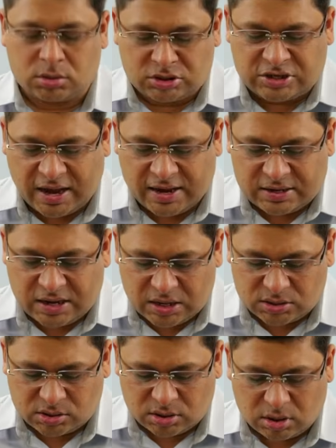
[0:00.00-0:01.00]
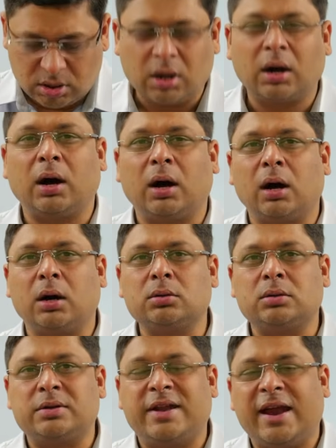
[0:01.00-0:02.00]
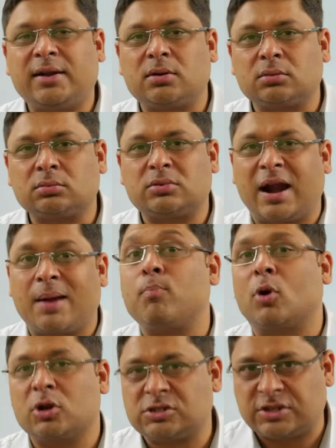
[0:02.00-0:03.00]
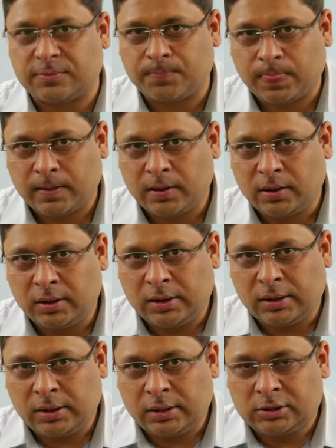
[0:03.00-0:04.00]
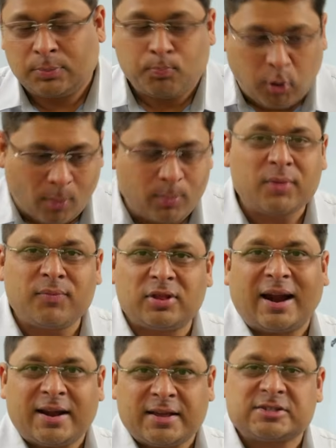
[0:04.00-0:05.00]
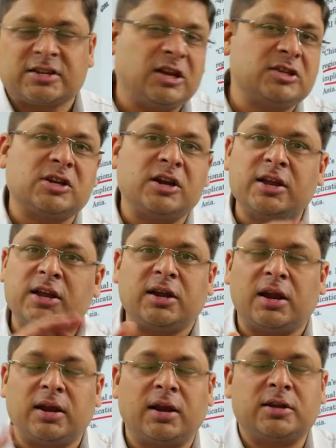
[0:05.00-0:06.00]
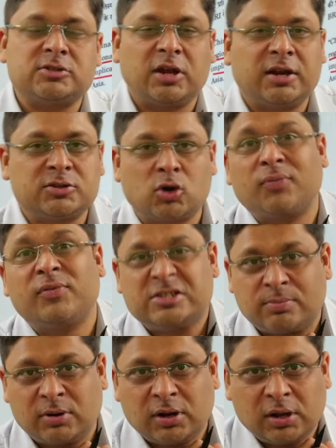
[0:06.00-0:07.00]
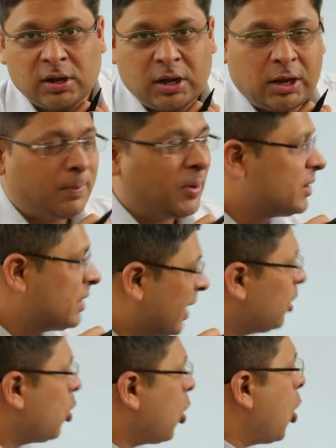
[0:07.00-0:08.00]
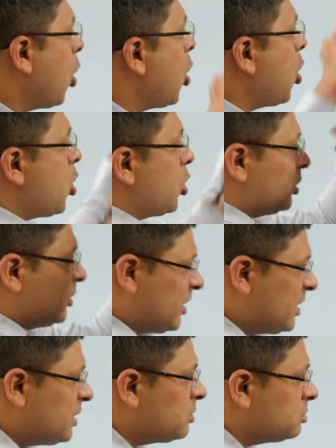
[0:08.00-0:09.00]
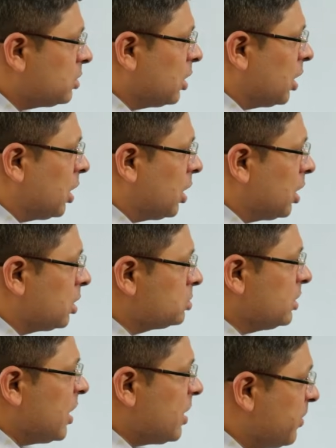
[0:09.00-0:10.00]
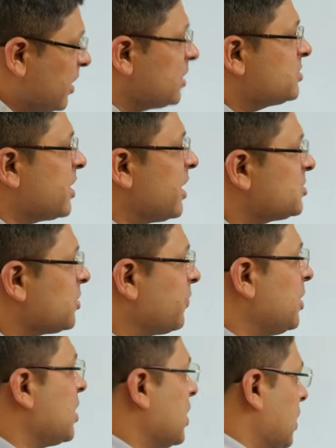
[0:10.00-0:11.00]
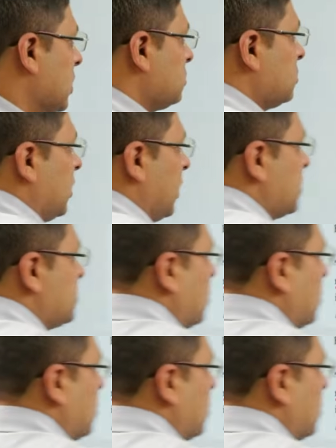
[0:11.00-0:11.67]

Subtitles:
China's debt trap policy. The problem with that is initially it is not visible, but now all the neighboring states of India in